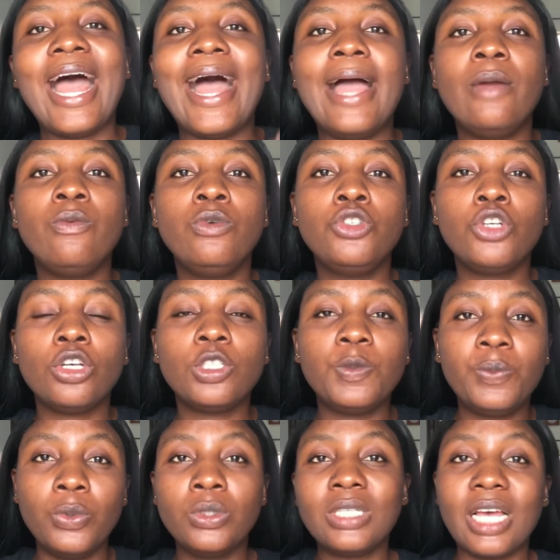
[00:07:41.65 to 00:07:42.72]
I will just
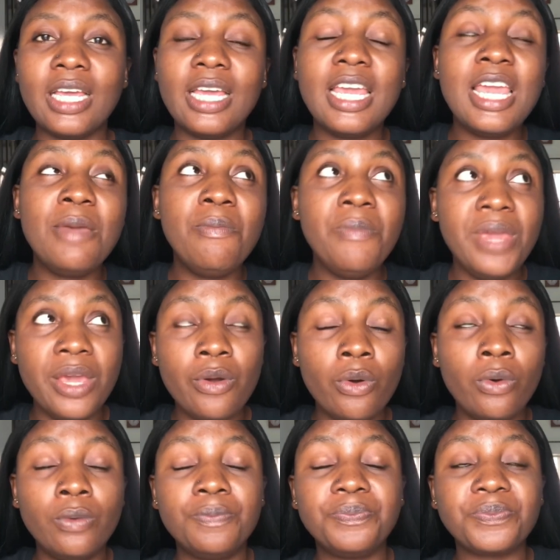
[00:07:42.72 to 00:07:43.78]
put a
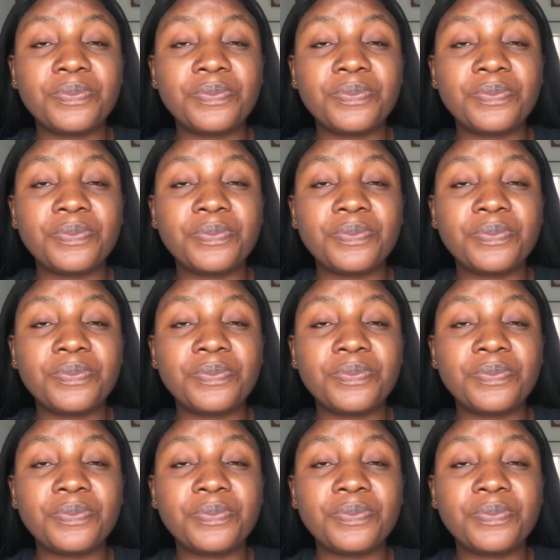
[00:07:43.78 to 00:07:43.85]
mail.